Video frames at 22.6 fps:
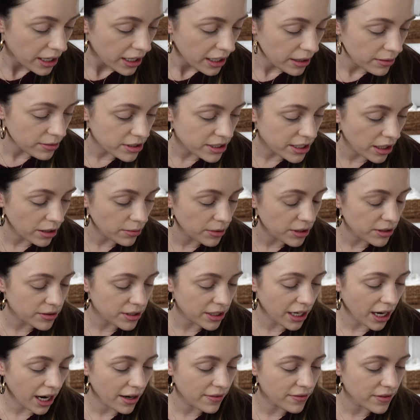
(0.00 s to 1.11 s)
he was telling me, he was
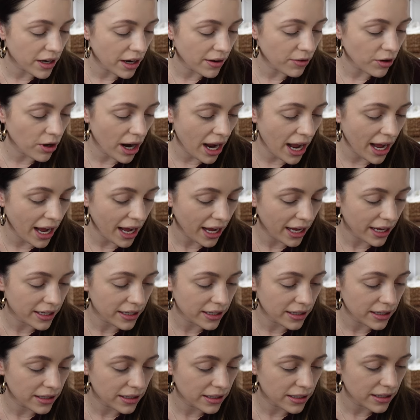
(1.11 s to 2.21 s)
like, I've never had,
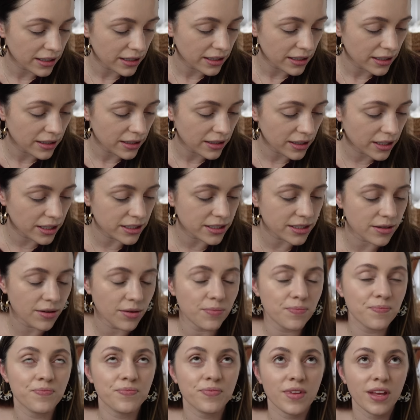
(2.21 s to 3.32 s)
because
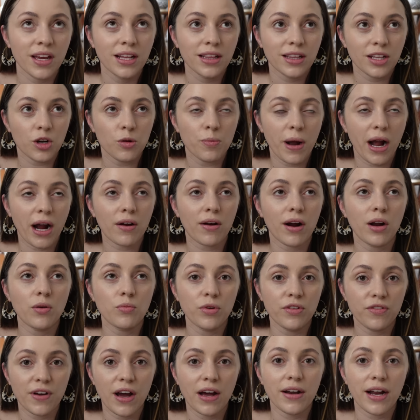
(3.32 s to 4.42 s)
little background,
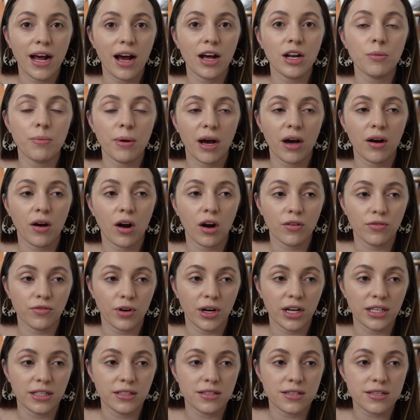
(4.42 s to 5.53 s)
we found out about our
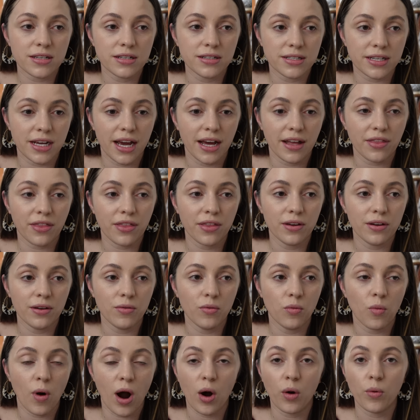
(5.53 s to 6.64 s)
friend's death
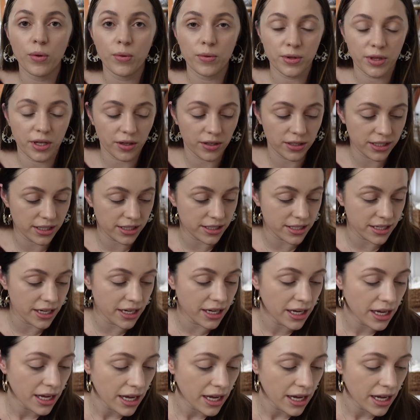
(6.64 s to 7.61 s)
while we were there in Disney.